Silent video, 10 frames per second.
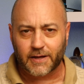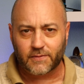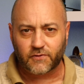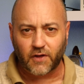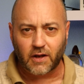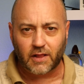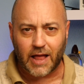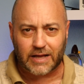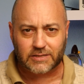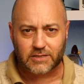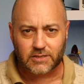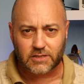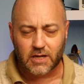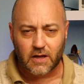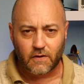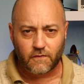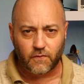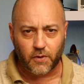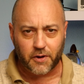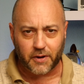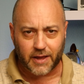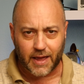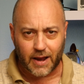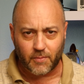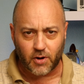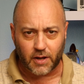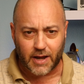sunglasses for your camera.